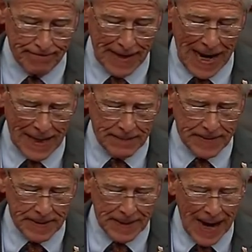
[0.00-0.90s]
And
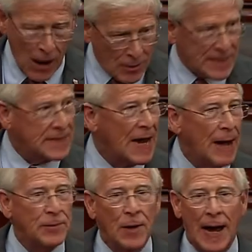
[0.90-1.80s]
now is the
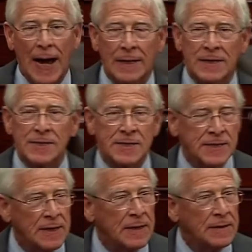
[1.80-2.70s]
time to act. This
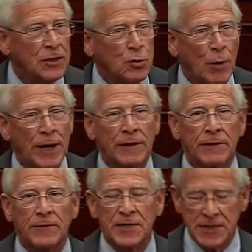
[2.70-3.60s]
is the 20th
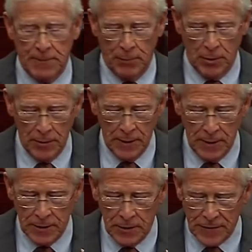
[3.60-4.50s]
of December,
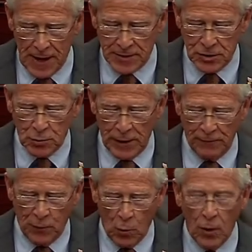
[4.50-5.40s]

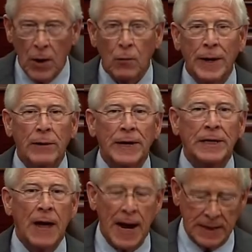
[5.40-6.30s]
2024. We don't need
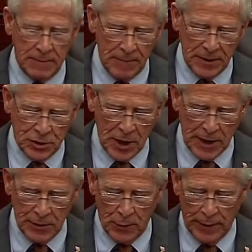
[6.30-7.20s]
to act in
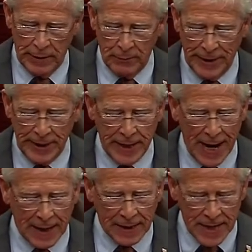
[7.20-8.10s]
mid-January. We need to
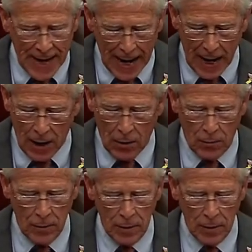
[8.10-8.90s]
act now